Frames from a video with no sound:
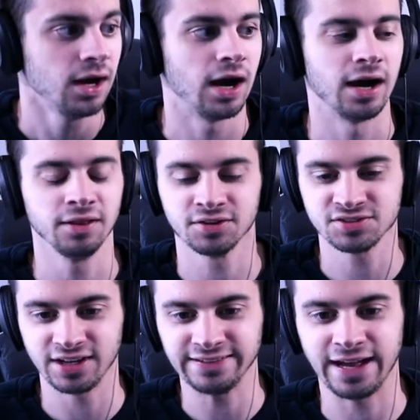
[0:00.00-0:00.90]
It looks
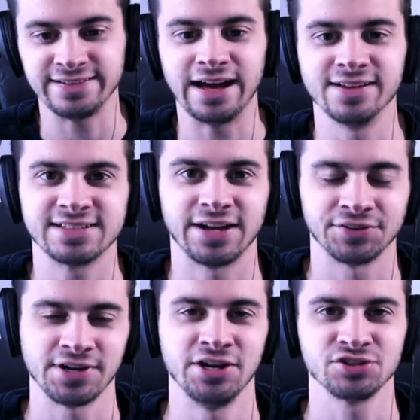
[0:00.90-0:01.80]
like that Dallas got
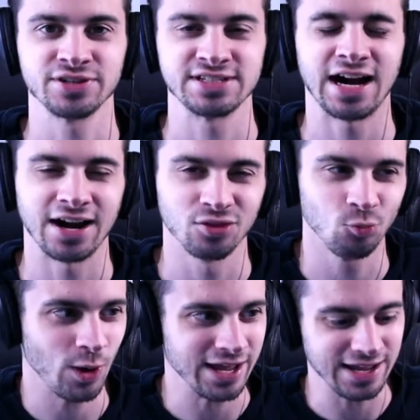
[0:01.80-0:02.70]
their injuries out of the
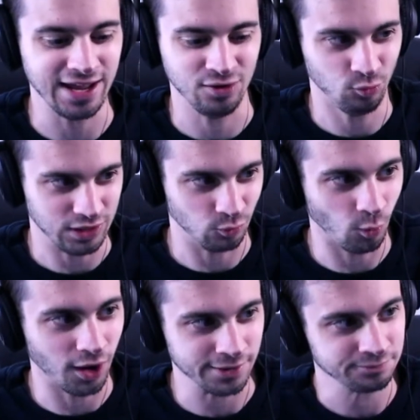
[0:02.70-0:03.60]
way in week 1.